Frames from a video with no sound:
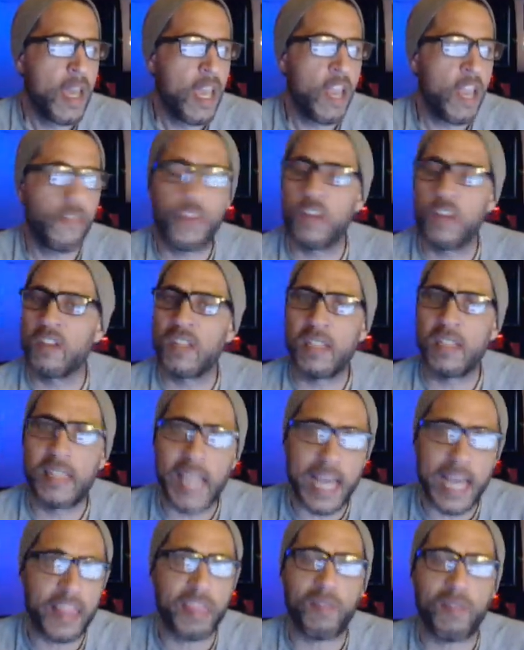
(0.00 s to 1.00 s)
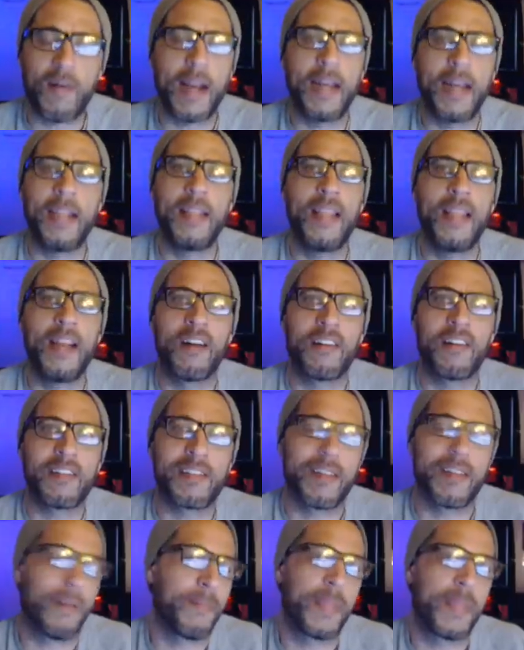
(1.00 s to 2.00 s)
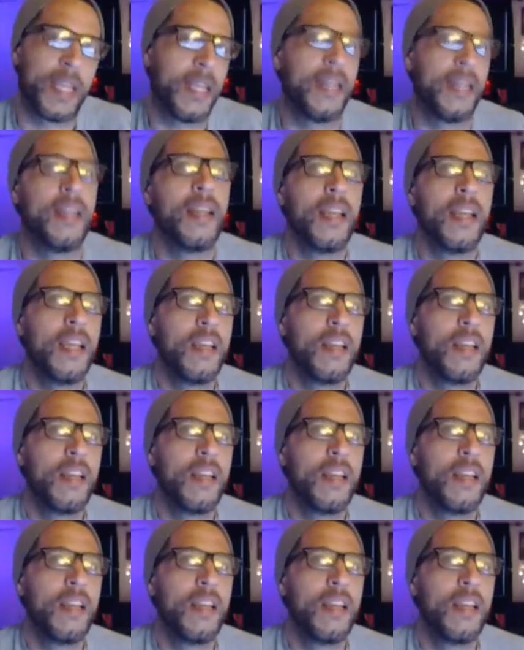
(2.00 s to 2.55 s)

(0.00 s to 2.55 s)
If there's a death threat in there or something,